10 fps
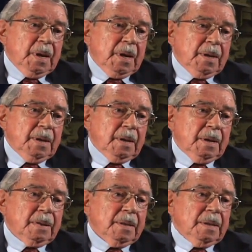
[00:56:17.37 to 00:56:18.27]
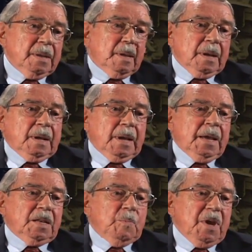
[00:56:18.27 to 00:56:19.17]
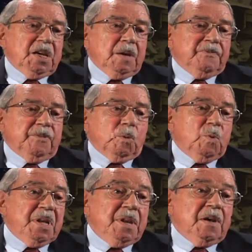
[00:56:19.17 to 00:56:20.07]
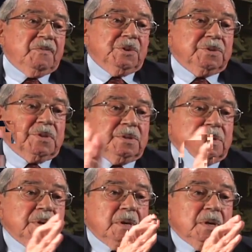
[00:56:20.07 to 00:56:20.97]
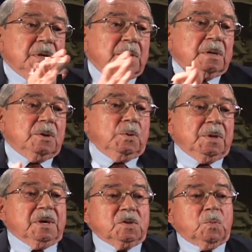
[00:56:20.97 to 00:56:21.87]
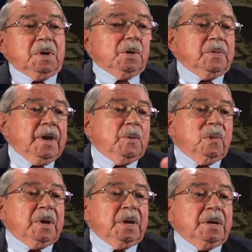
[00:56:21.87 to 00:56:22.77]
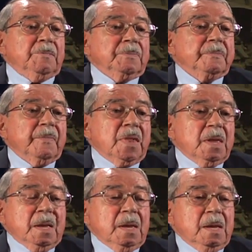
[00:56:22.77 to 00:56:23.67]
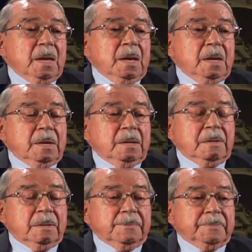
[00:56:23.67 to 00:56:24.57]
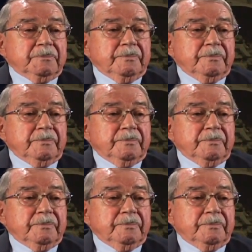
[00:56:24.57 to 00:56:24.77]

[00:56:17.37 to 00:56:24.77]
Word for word: And uh, I had to make up for wind differences right. going this way or that way. And, and um,